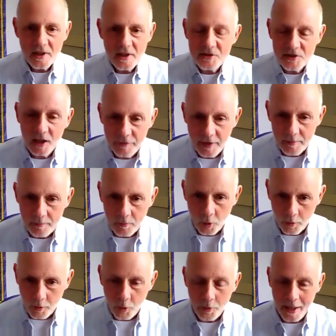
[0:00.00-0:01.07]
like
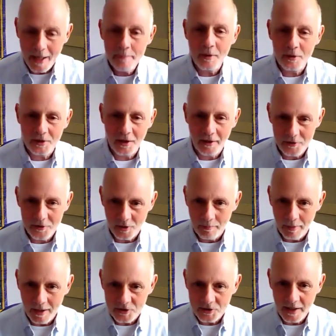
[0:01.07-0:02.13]
or hypnotize them
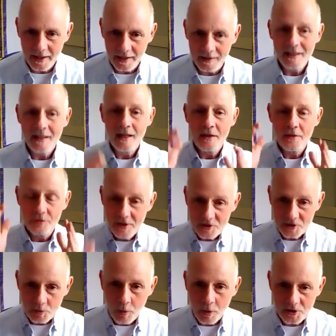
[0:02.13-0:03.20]
by saying, this
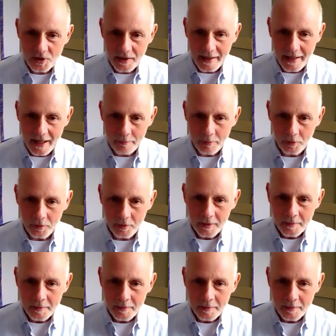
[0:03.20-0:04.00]
is what's going to happen.